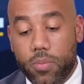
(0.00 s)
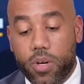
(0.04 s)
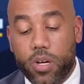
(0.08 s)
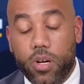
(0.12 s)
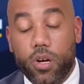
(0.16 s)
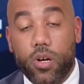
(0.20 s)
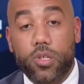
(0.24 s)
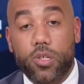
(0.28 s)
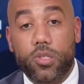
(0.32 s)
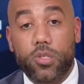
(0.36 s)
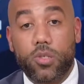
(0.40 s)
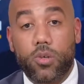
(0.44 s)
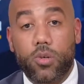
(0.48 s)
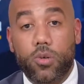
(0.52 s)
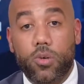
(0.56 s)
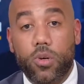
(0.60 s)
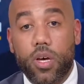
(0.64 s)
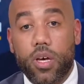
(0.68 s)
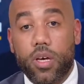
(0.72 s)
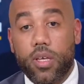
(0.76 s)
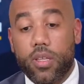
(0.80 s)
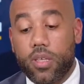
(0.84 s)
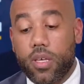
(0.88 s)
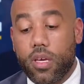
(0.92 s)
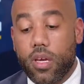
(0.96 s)
but also
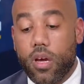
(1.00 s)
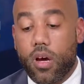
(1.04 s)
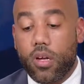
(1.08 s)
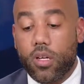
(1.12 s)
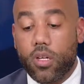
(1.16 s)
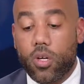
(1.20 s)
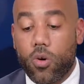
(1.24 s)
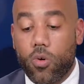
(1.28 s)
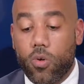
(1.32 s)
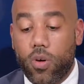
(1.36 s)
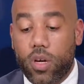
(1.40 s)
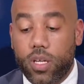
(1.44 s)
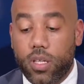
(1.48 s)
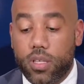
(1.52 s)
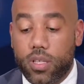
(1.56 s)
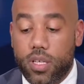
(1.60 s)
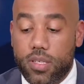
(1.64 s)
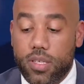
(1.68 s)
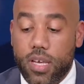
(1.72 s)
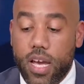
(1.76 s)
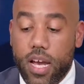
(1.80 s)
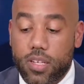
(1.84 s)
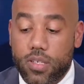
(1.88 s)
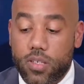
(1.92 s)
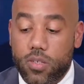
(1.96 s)
the ongoing
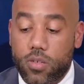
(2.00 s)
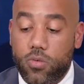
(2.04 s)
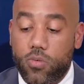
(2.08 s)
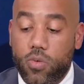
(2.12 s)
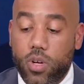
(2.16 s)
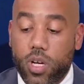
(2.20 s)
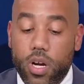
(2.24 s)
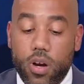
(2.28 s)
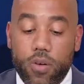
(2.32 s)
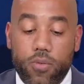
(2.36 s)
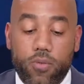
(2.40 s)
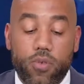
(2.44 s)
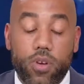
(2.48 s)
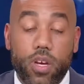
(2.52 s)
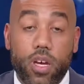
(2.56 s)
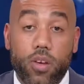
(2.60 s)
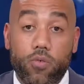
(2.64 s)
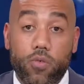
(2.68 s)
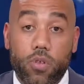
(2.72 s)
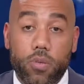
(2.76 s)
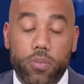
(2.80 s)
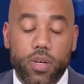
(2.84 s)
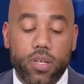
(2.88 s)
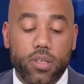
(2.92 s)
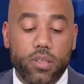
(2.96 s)
disaster recovery and
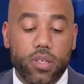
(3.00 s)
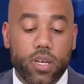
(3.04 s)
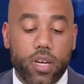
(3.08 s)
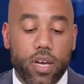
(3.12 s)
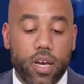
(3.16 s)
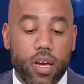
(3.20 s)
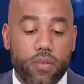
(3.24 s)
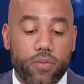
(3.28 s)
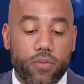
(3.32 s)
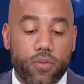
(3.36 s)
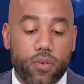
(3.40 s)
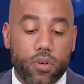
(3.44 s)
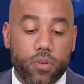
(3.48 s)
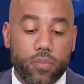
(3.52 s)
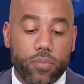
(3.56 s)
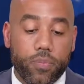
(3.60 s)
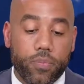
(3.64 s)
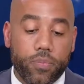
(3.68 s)
rebuilding effort.